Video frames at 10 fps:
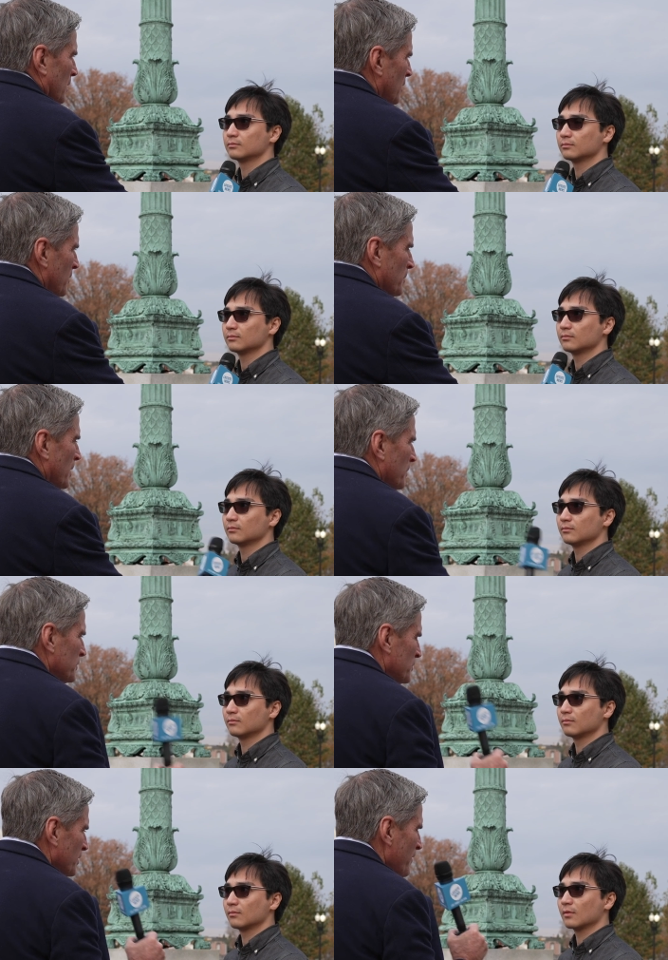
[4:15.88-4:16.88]
Speaker 1: Oh,
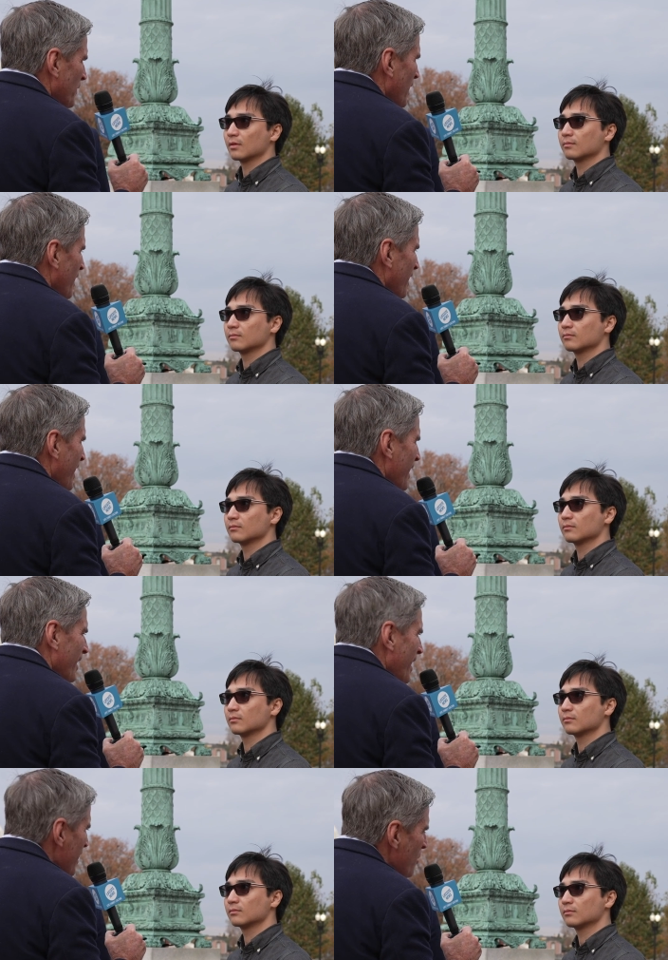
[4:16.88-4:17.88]
Mustafa,
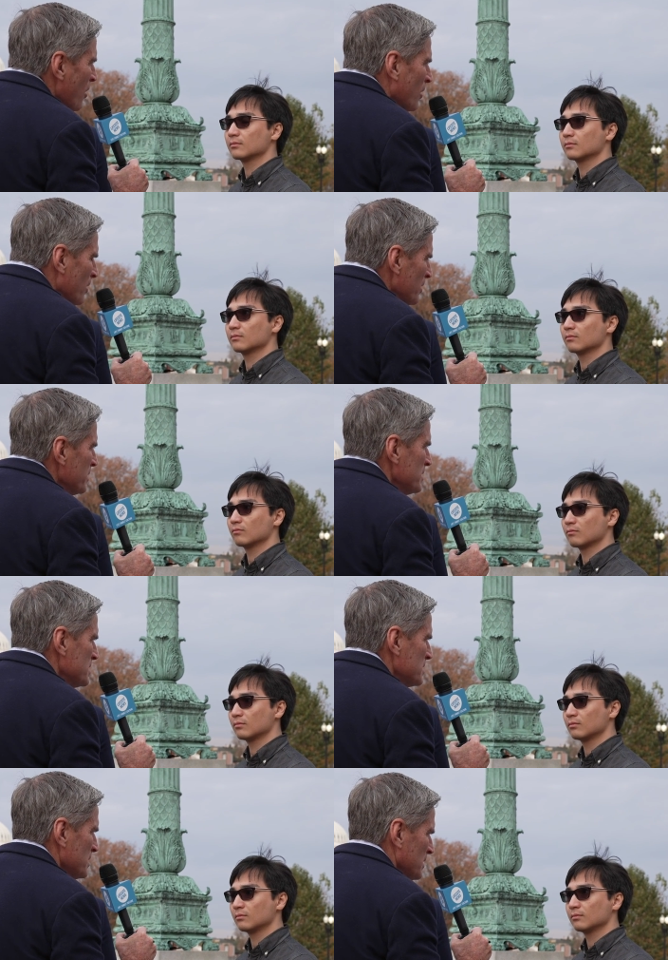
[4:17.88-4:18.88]
how, how hard
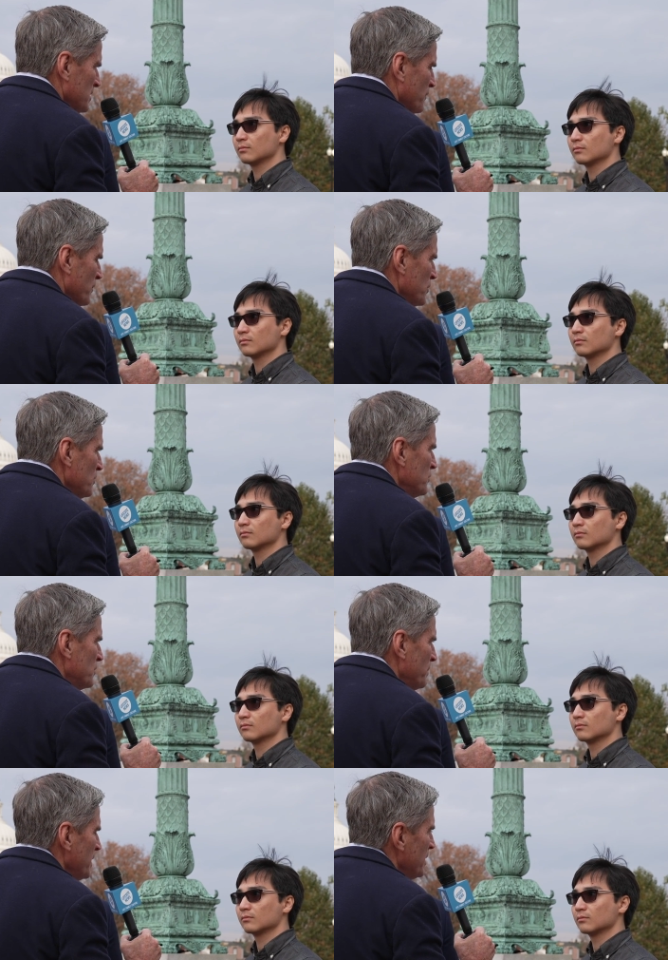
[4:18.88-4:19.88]
is this for you
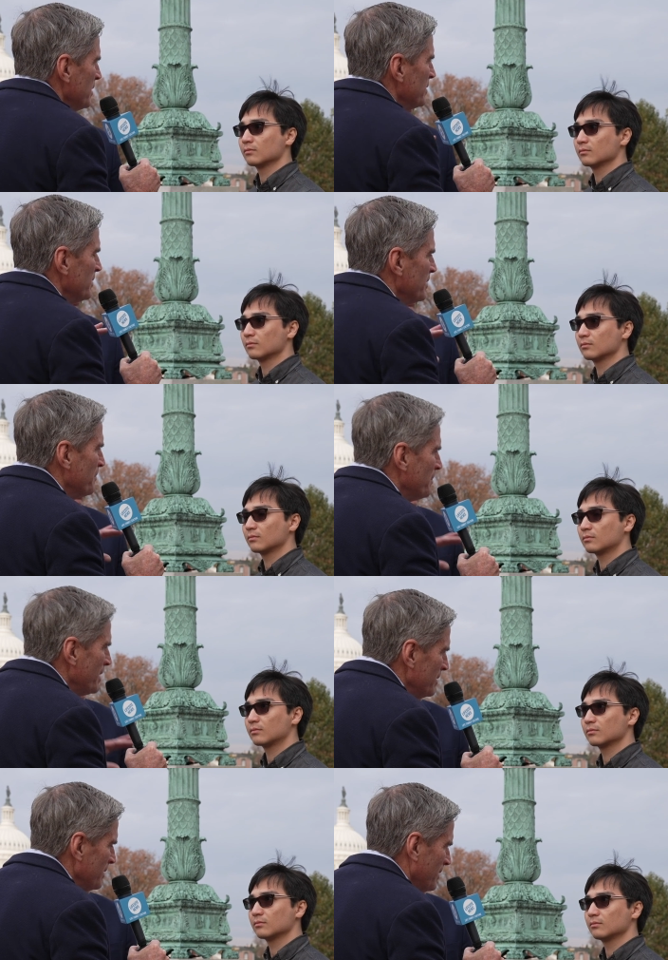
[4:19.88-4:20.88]
to be here in
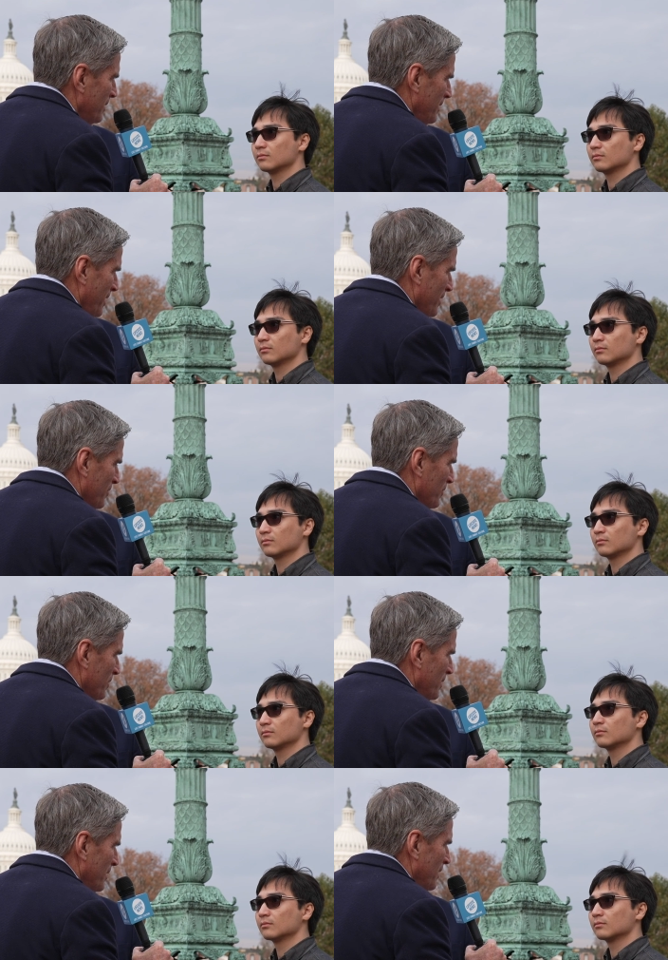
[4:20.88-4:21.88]
America
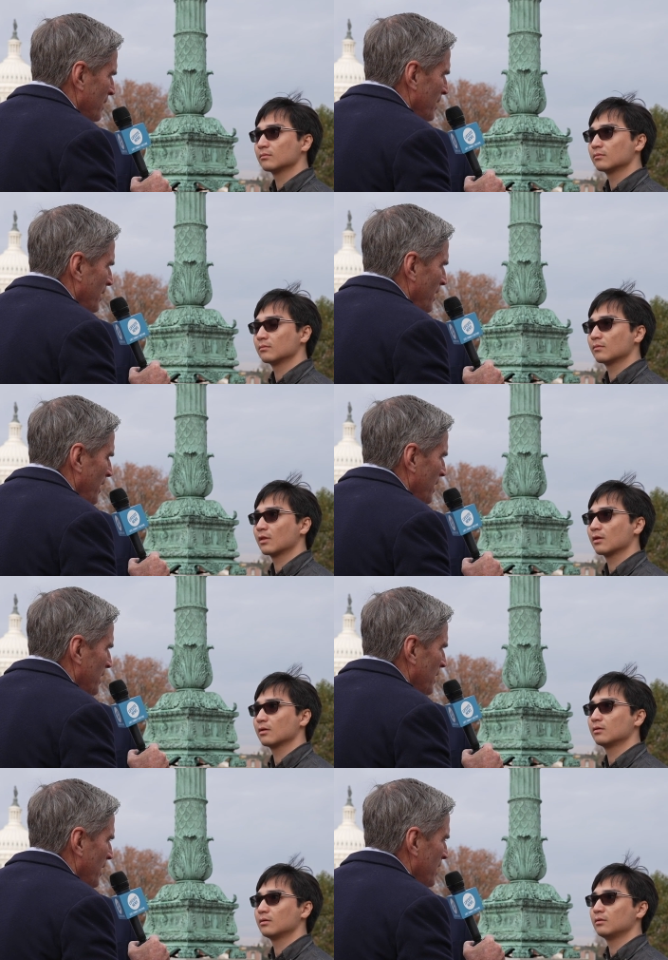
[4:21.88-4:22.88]
now,
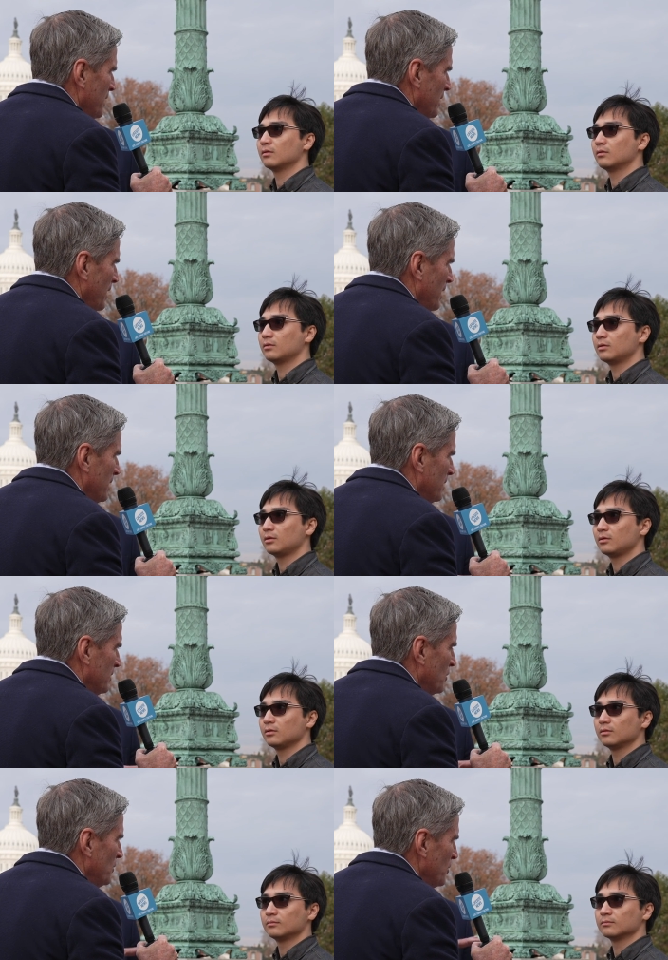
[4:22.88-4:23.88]
and and
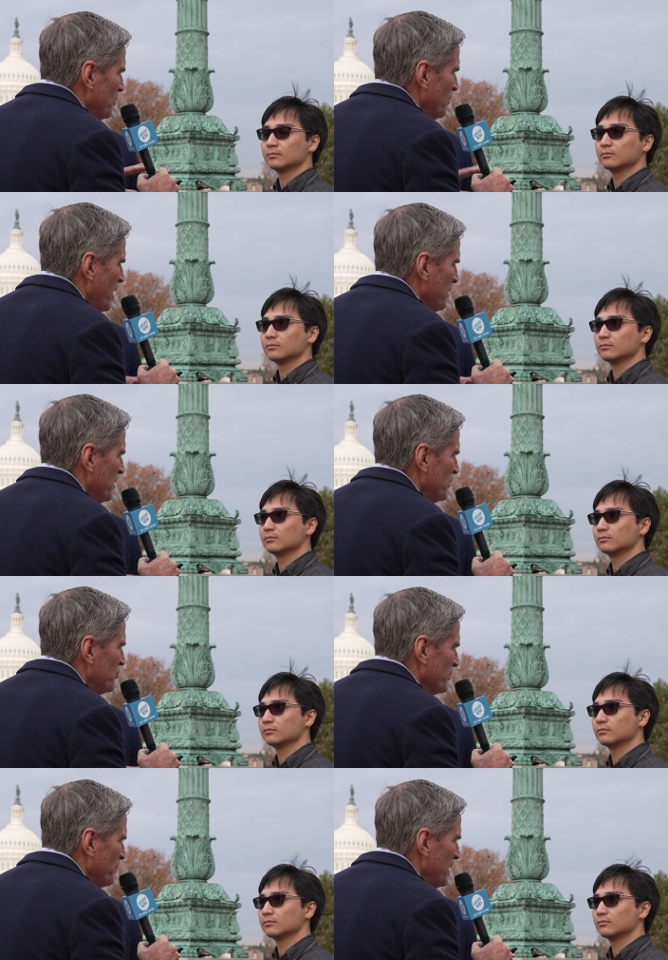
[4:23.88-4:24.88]
and to know how
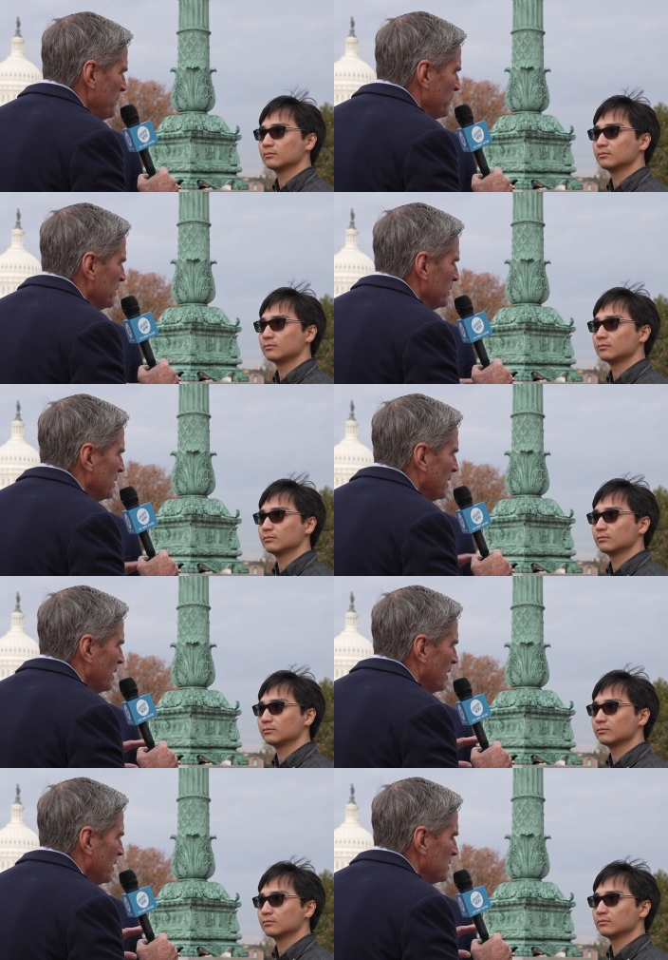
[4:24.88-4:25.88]
much your people
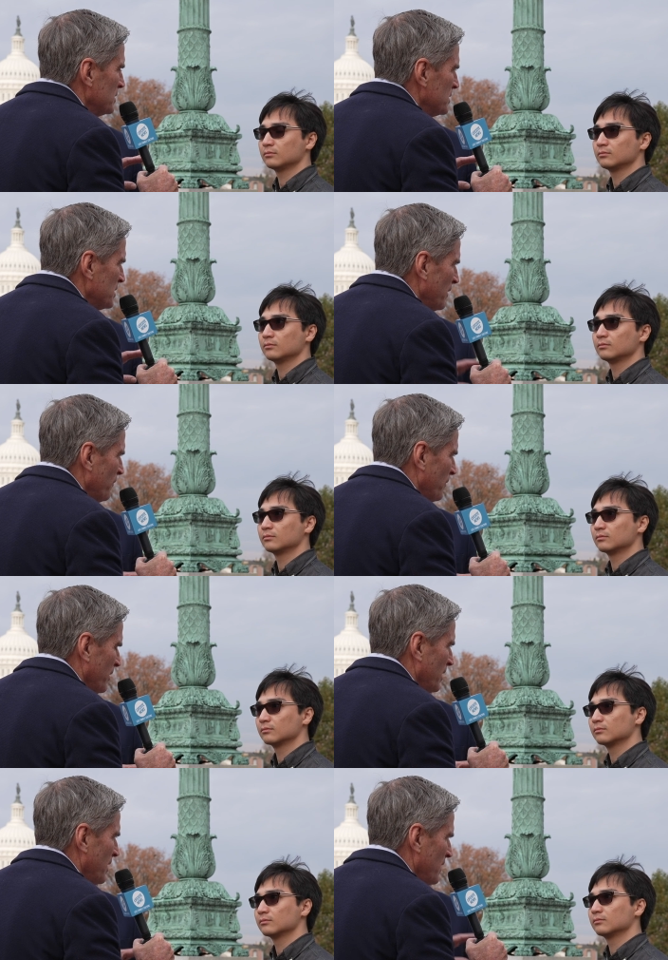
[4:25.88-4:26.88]
are
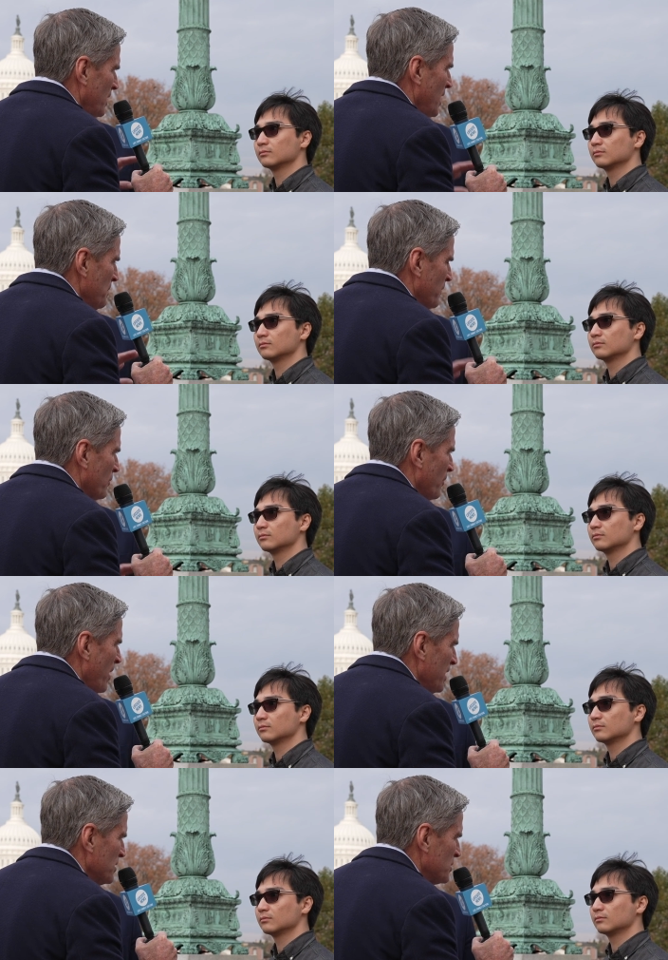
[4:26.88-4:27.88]
suffering in the name of
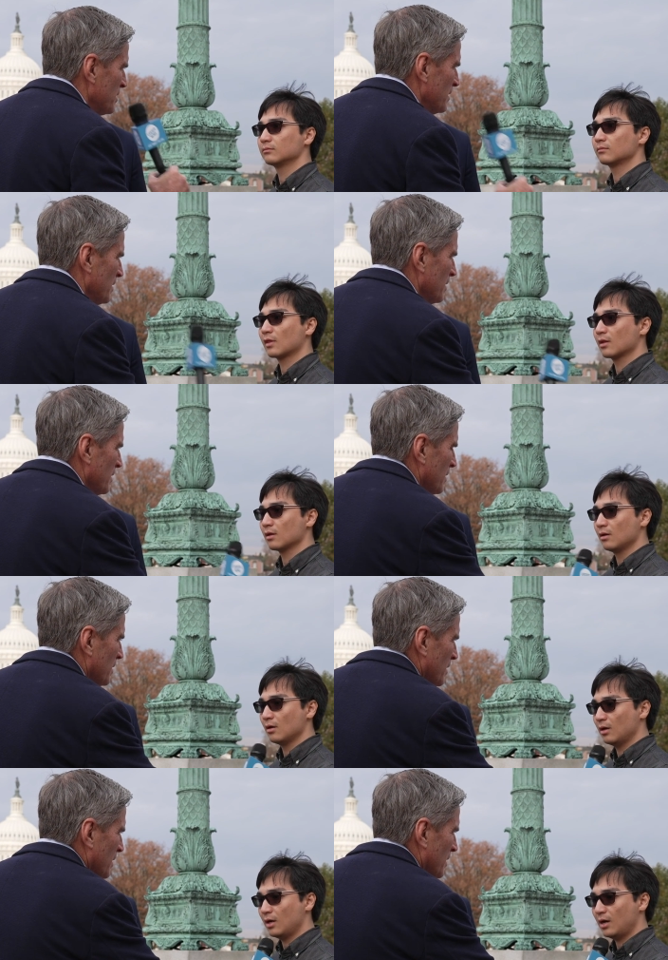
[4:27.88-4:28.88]
Christ?
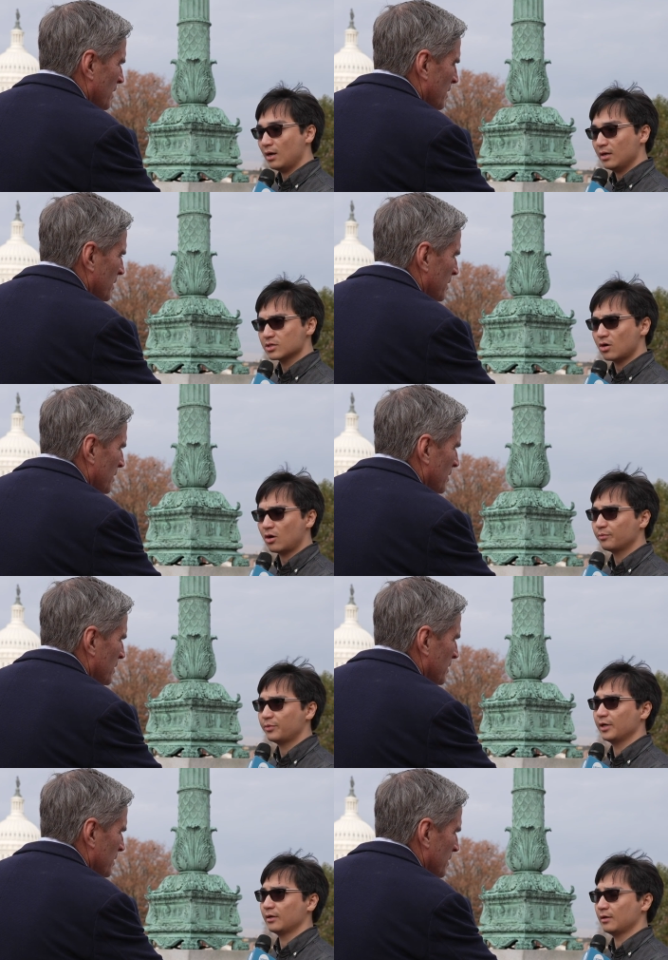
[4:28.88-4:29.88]
Speaker 2: Uh, it's
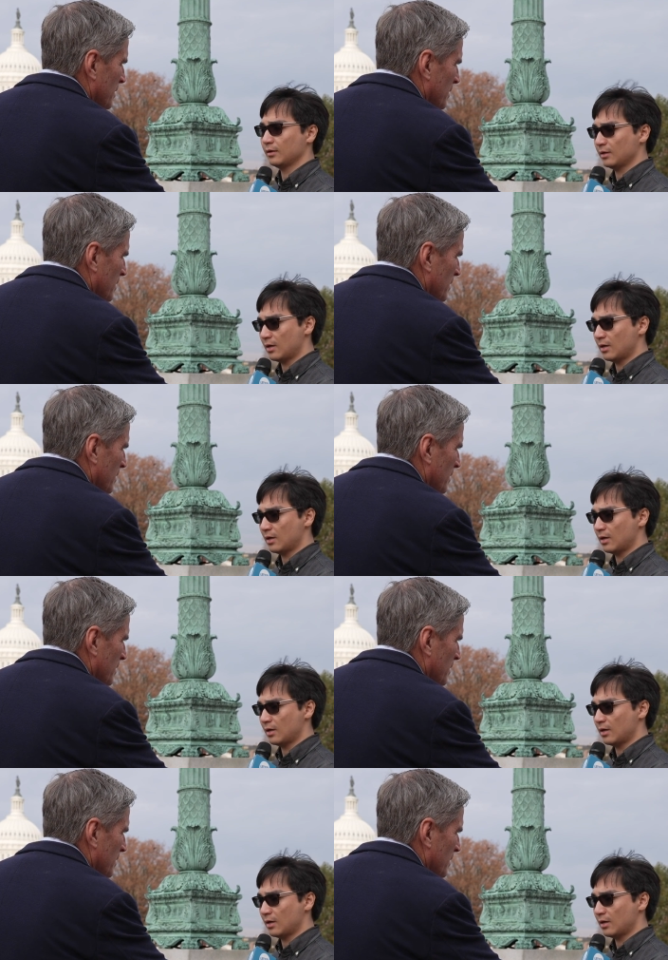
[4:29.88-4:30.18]
heartbreaking.